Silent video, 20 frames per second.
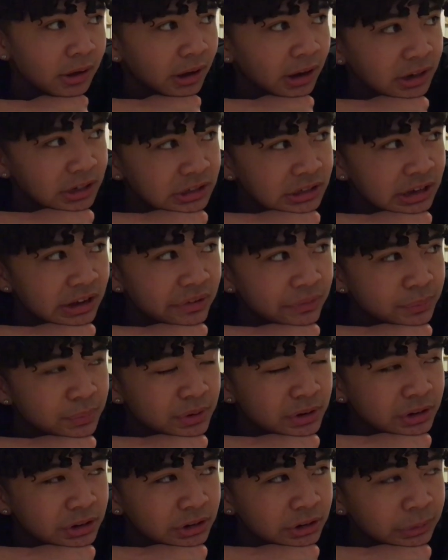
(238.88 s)
I just haven't
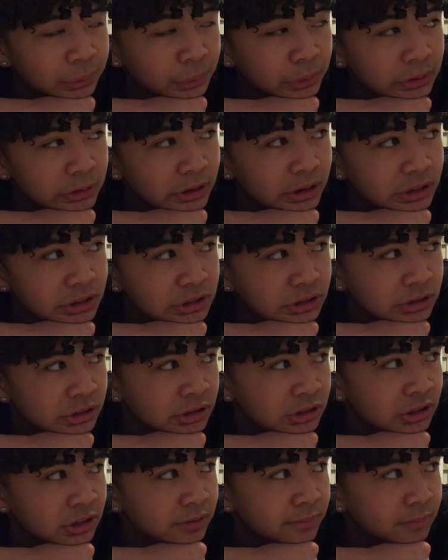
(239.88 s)
been in a
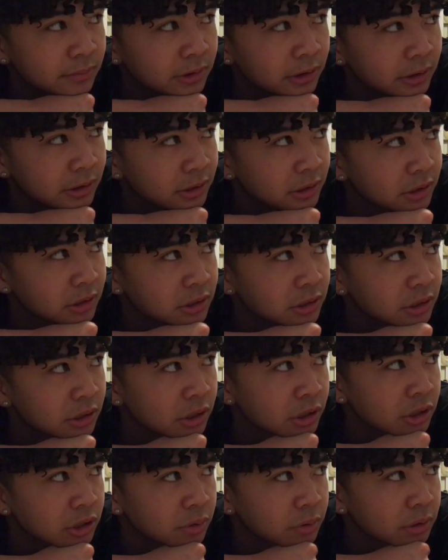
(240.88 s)
relationship, like, in a
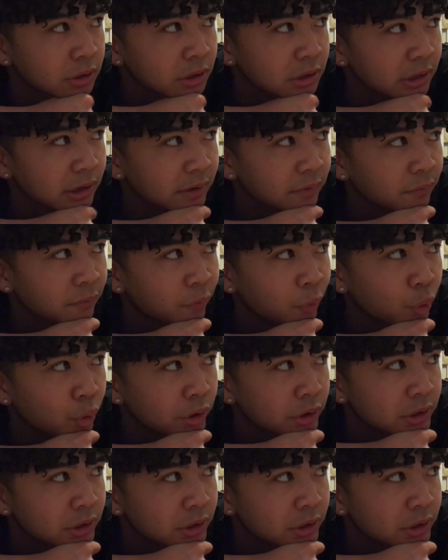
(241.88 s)
serious one in, like, four